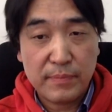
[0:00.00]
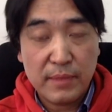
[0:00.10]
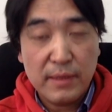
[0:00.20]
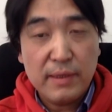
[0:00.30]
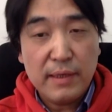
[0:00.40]

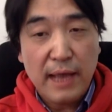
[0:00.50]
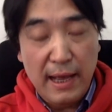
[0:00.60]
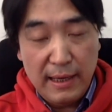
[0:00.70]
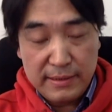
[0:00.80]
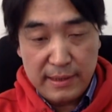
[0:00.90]

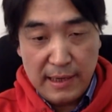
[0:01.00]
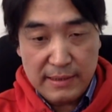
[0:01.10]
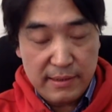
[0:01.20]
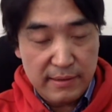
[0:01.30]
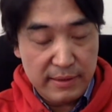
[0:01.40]
So
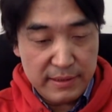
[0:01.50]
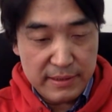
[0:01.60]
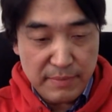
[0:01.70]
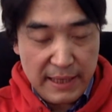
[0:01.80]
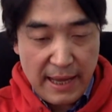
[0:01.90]
it's
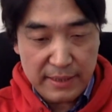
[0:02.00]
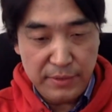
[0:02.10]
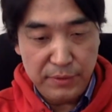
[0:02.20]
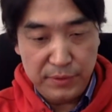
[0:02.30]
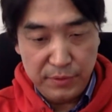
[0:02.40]
something like
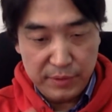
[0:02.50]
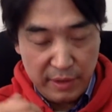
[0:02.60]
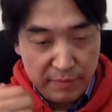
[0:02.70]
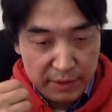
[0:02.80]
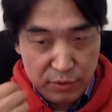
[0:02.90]
you give a
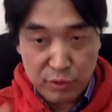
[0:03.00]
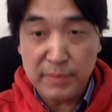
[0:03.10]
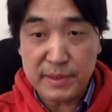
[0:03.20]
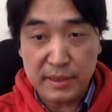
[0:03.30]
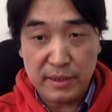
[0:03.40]
description